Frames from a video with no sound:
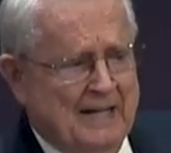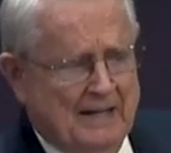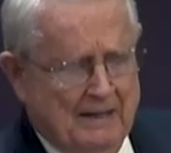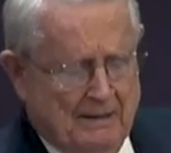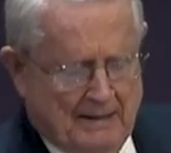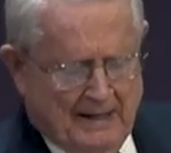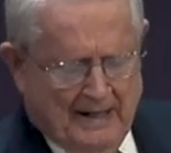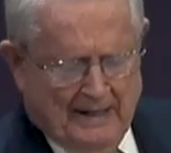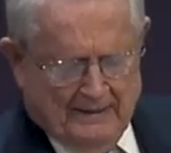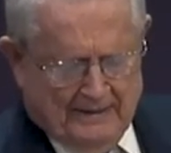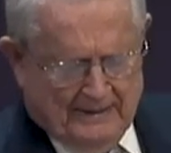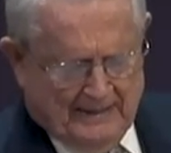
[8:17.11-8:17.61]

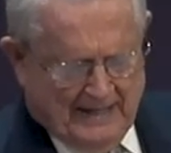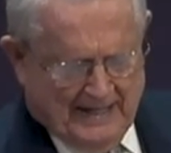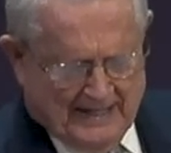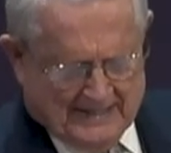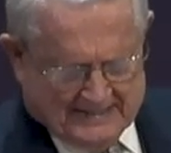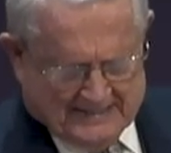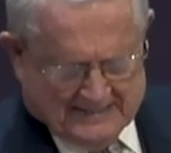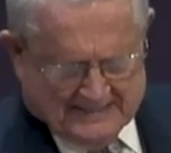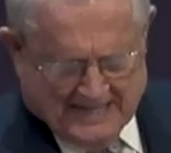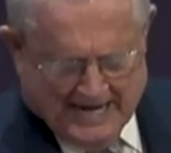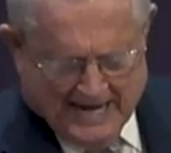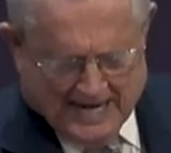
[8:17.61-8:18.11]
It
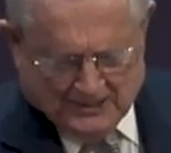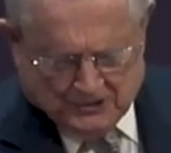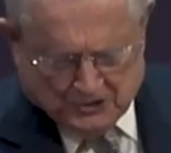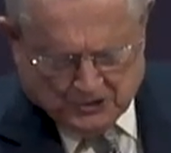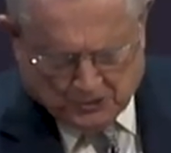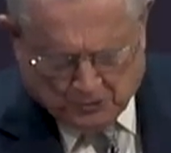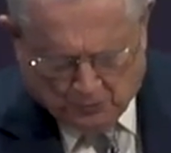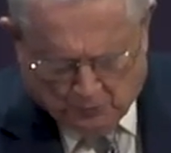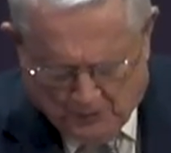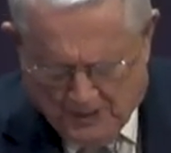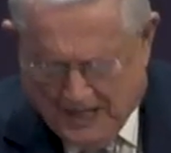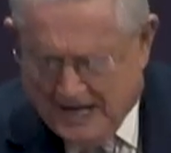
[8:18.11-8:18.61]
stands
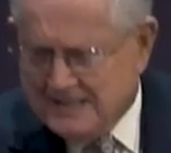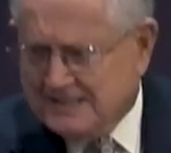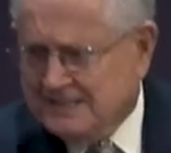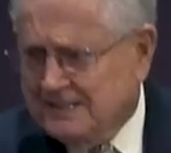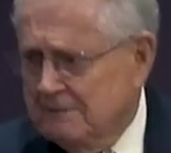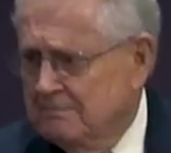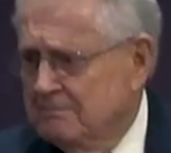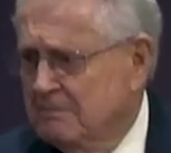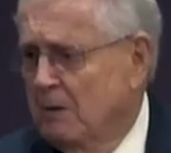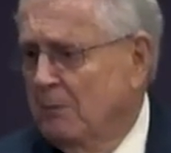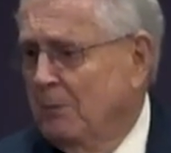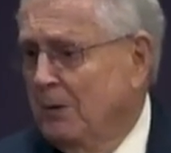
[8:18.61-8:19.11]
to
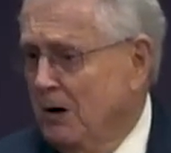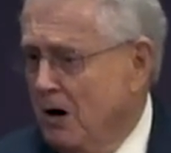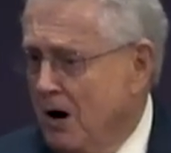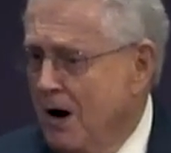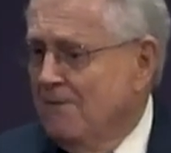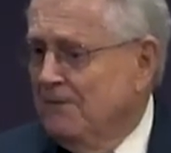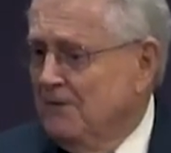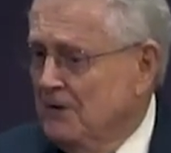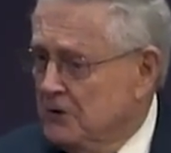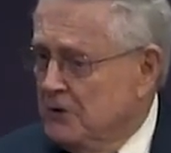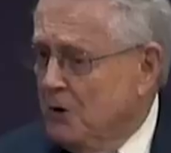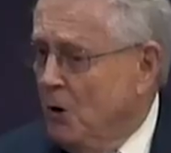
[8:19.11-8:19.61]
reason, but we
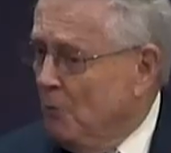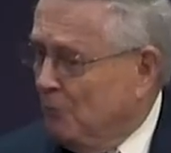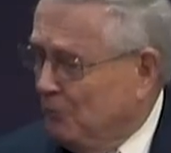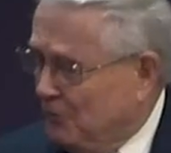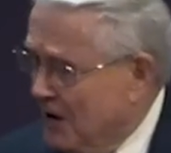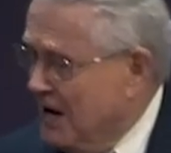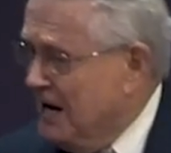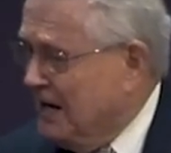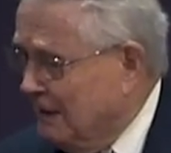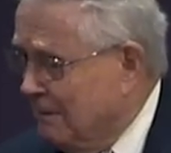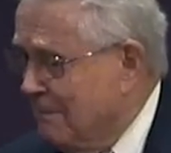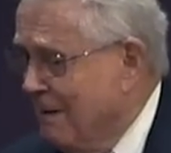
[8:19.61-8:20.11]
often don't
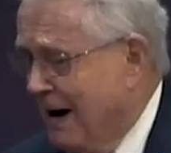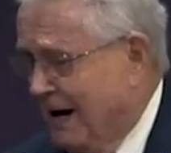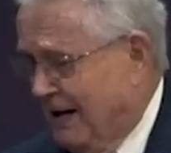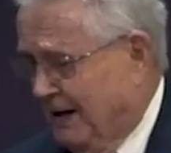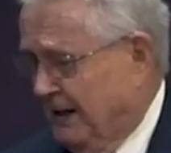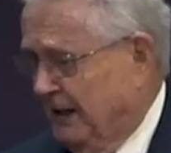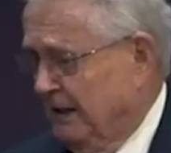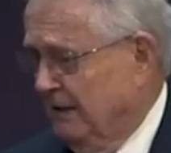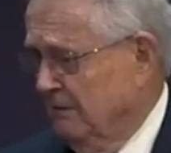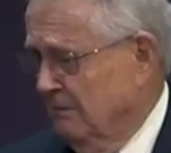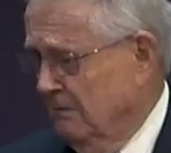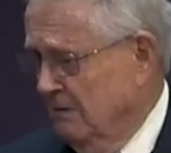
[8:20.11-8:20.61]
think about
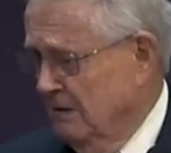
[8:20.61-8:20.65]
it.